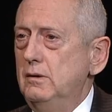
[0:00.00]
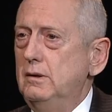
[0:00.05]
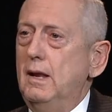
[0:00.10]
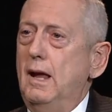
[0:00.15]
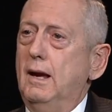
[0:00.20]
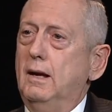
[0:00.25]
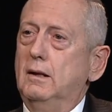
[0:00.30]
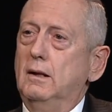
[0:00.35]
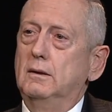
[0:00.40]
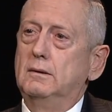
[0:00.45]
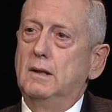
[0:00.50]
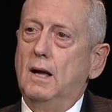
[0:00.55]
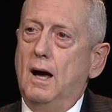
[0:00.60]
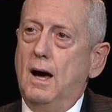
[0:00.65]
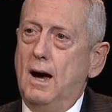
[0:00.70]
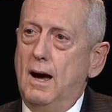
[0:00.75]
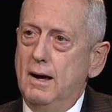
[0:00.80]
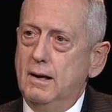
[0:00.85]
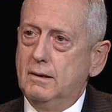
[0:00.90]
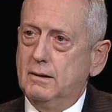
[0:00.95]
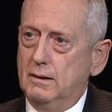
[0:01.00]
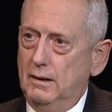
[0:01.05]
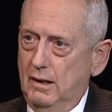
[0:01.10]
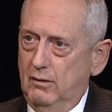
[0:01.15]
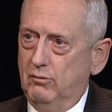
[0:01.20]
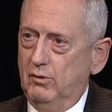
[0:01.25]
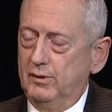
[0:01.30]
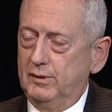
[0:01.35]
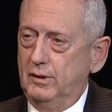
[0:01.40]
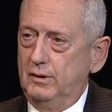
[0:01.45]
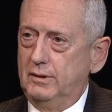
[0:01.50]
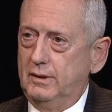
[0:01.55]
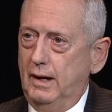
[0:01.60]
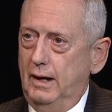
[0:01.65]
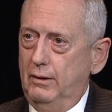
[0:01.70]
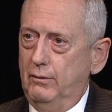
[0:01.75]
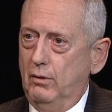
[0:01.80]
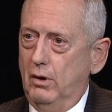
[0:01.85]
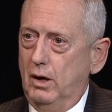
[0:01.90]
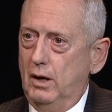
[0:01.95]
taken at the highest levels in
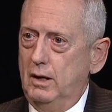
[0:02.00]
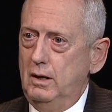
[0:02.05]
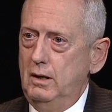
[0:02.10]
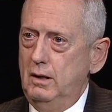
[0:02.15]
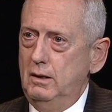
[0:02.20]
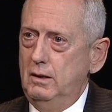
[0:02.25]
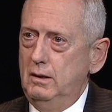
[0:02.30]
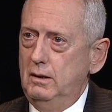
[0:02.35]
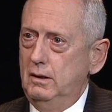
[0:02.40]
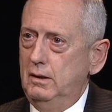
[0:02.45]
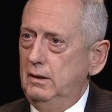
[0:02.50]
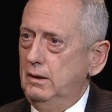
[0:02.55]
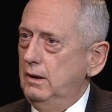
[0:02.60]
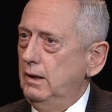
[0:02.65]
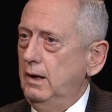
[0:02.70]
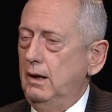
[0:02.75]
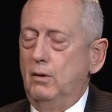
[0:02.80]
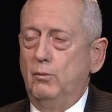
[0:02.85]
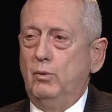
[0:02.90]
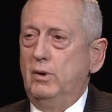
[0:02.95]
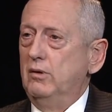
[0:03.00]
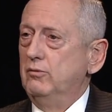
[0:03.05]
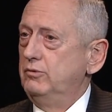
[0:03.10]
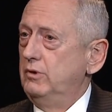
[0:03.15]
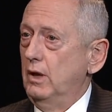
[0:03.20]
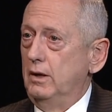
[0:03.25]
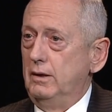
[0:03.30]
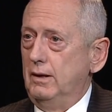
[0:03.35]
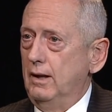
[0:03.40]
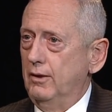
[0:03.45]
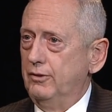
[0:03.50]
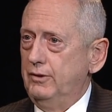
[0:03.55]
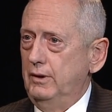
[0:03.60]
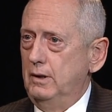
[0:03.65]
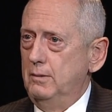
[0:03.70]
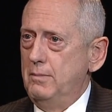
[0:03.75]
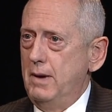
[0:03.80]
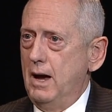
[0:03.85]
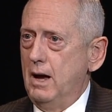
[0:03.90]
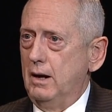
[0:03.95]
Tehran, and we have done nothing
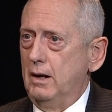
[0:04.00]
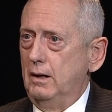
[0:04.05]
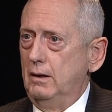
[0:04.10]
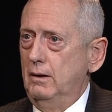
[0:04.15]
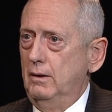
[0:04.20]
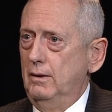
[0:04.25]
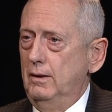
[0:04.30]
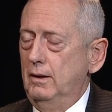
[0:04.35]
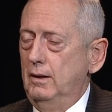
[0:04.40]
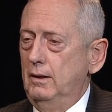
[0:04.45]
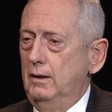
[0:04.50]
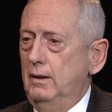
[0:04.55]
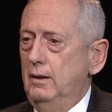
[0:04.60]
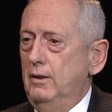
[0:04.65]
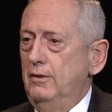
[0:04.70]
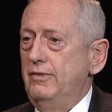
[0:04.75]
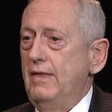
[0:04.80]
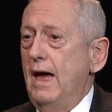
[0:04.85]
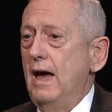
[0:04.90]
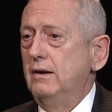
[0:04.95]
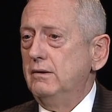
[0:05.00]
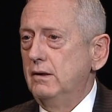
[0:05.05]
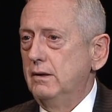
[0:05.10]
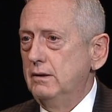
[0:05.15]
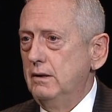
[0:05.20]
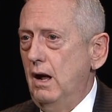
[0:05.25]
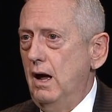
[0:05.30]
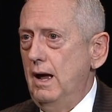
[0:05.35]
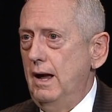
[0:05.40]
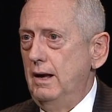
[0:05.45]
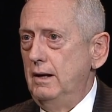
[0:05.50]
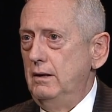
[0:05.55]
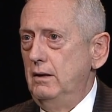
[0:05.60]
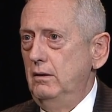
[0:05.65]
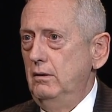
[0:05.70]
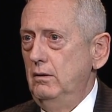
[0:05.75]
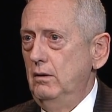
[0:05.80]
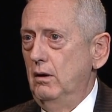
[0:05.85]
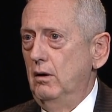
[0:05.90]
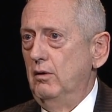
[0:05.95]
about it. That side
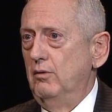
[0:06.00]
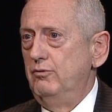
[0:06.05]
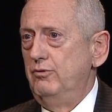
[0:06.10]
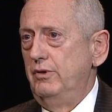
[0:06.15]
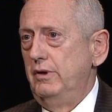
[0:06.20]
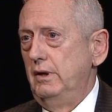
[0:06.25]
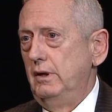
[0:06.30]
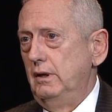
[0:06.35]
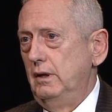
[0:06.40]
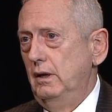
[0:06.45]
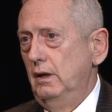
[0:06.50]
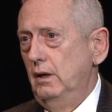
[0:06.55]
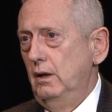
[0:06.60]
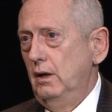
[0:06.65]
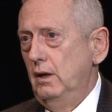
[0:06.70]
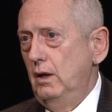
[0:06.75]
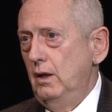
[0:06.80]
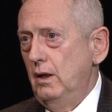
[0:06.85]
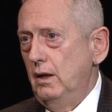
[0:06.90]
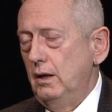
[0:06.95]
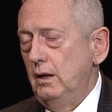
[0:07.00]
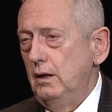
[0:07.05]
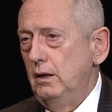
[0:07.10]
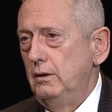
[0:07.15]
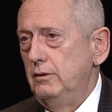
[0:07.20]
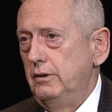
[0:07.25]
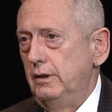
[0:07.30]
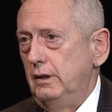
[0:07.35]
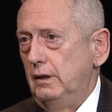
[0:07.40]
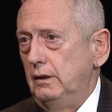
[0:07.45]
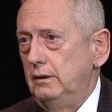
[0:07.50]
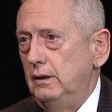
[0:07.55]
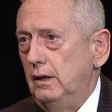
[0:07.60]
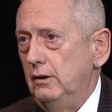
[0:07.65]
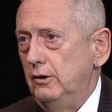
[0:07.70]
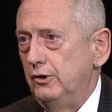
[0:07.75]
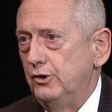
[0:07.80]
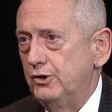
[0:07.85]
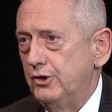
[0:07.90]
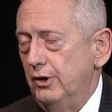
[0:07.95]
of the
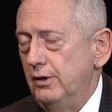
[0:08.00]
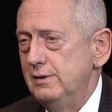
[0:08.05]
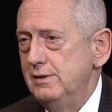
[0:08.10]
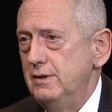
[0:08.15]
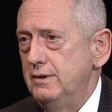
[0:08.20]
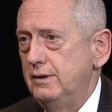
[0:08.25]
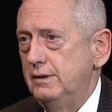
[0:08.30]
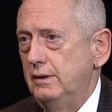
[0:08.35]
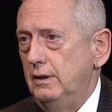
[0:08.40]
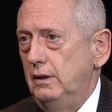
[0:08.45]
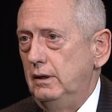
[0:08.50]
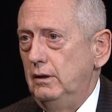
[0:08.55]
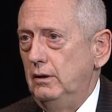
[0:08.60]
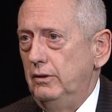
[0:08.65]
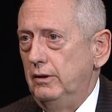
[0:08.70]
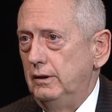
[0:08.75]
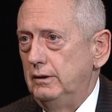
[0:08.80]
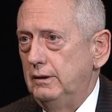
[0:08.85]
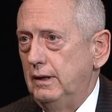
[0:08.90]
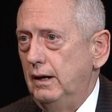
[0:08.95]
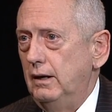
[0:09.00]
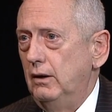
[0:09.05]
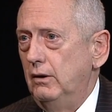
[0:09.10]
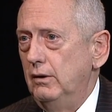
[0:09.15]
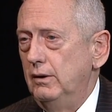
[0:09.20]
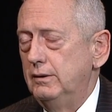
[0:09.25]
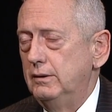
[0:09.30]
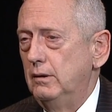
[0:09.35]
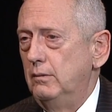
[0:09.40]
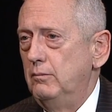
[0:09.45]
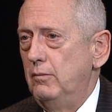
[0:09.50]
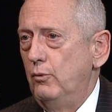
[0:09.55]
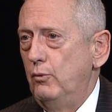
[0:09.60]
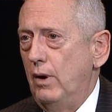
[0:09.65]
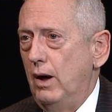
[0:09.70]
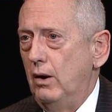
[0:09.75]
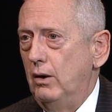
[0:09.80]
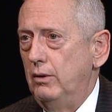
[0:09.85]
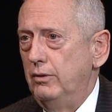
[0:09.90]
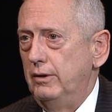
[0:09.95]
insurgency, the terrorism,
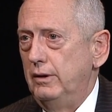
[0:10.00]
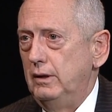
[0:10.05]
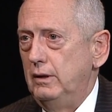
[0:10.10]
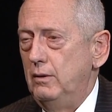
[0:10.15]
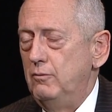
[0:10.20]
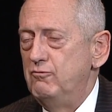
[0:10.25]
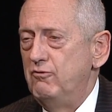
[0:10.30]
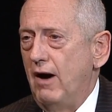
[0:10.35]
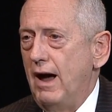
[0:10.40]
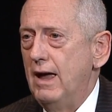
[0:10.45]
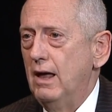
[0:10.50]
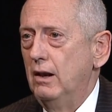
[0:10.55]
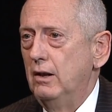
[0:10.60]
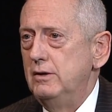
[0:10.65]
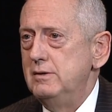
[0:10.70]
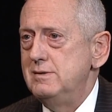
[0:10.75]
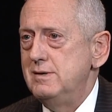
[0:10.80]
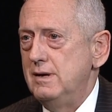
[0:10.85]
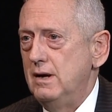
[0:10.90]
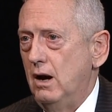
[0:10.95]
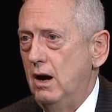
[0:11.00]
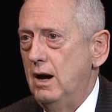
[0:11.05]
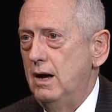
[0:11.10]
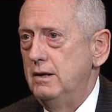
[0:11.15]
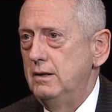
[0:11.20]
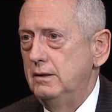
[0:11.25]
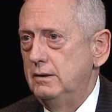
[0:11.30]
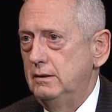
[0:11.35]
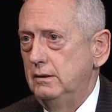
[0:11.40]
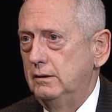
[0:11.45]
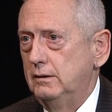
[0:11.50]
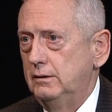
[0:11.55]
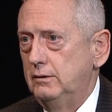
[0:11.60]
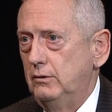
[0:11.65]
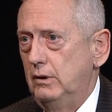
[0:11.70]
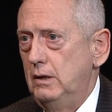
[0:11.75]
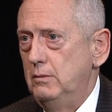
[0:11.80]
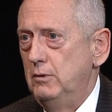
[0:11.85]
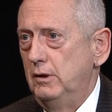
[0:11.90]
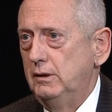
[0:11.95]
the violent jihadist
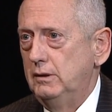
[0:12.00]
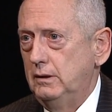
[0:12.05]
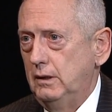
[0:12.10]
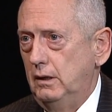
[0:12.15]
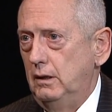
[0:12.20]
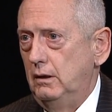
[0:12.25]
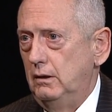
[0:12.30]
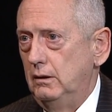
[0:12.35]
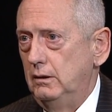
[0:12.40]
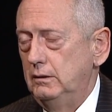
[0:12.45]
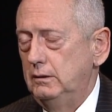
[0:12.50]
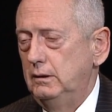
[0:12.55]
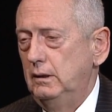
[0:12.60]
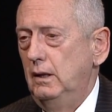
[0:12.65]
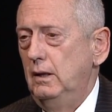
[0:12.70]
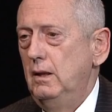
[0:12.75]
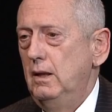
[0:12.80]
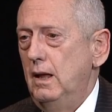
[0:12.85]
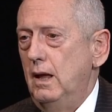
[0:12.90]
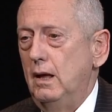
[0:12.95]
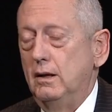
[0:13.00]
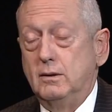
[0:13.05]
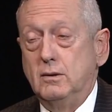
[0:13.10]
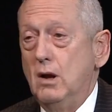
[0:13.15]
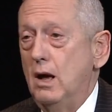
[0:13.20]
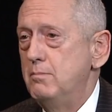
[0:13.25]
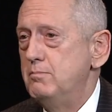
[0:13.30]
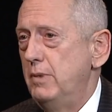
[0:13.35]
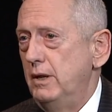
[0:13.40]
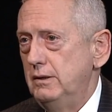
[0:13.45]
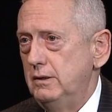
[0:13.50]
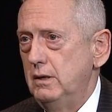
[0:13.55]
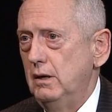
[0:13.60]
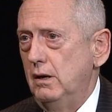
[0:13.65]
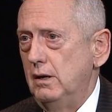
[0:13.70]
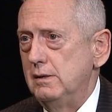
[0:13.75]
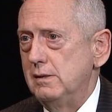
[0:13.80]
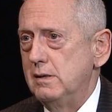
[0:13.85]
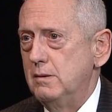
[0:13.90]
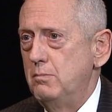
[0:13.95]
extremist terrorists has not been
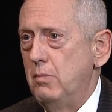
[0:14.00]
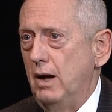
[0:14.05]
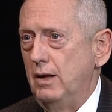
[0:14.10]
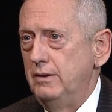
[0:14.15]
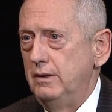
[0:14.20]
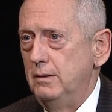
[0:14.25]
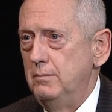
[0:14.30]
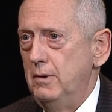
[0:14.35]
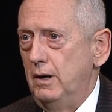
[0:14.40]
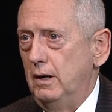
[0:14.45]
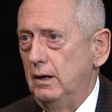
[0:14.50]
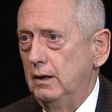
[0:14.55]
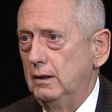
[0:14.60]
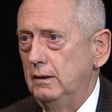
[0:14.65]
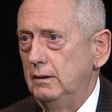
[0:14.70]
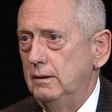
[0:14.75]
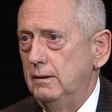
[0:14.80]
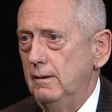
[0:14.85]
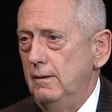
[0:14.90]
touched by the Americans.